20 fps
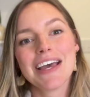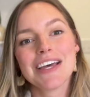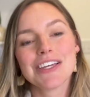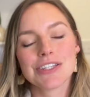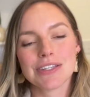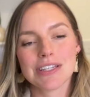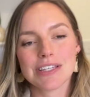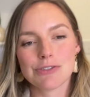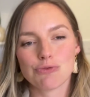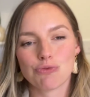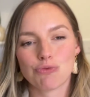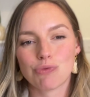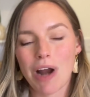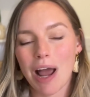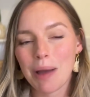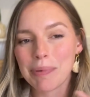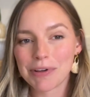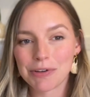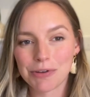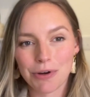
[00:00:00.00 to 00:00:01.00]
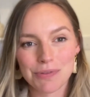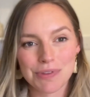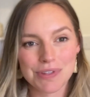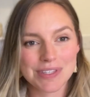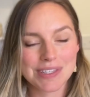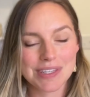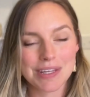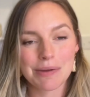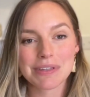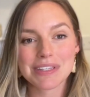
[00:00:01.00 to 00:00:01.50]
So this rapid growth
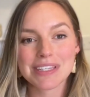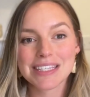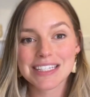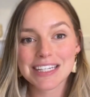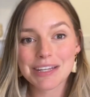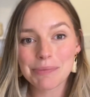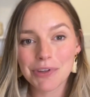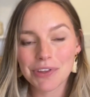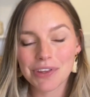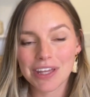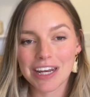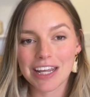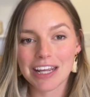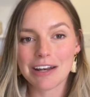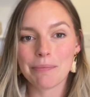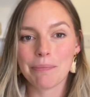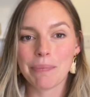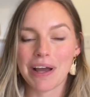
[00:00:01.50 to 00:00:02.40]
is stimulated